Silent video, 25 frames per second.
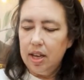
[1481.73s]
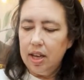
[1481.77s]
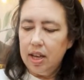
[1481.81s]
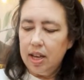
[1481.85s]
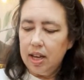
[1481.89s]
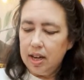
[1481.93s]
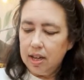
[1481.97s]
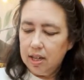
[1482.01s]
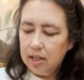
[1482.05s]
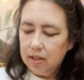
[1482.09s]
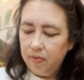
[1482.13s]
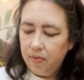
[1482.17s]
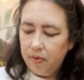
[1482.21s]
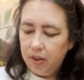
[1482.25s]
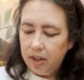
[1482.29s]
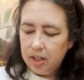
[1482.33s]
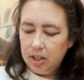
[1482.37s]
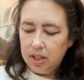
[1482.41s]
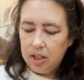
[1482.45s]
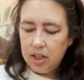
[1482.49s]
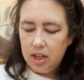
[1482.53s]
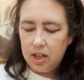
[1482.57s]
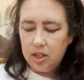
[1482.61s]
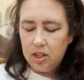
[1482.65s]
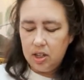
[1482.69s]
It is
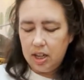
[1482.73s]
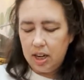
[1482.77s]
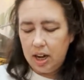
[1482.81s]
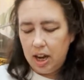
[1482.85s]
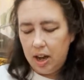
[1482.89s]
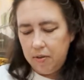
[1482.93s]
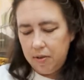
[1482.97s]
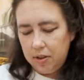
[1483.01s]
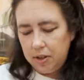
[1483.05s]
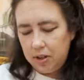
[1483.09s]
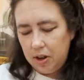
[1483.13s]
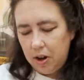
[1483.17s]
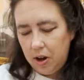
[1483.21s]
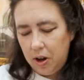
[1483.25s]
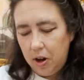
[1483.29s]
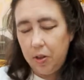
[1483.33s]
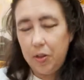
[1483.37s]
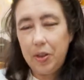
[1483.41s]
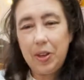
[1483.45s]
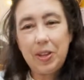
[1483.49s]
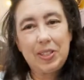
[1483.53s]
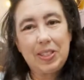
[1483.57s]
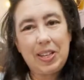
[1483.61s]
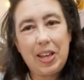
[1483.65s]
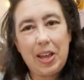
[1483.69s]
vintage, and I would call
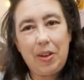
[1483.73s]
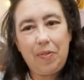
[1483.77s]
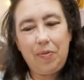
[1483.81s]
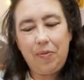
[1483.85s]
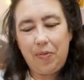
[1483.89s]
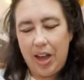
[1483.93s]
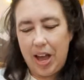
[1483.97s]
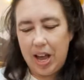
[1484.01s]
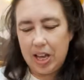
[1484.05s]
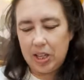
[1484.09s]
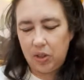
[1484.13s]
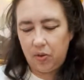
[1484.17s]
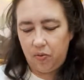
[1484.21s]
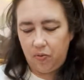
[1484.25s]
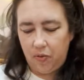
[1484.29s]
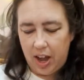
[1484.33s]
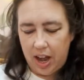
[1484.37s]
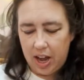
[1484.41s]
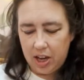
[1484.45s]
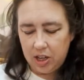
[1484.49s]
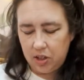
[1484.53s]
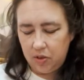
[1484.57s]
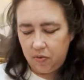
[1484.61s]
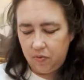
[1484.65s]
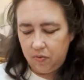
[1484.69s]
this like fast
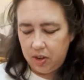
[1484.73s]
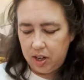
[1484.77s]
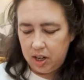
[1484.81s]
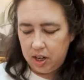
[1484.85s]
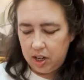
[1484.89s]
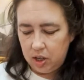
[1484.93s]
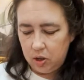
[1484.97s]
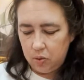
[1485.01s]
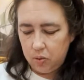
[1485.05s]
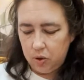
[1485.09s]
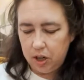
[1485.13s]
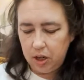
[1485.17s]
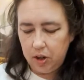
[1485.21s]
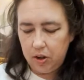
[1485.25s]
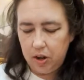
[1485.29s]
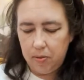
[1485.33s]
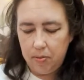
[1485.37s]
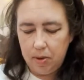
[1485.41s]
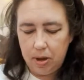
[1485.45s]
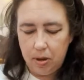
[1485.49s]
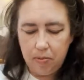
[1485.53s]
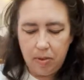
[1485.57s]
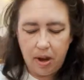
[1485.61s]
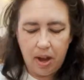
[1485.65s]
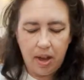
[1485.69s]
fashion vintage. What do I
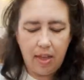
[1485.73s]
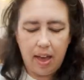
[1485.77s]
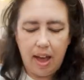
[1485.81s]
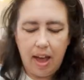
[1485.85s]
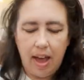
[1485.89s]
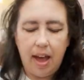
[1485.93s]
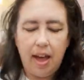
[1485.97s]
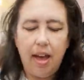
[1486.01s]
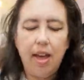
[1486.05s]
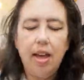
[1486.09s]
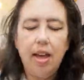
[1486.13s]
mean by that?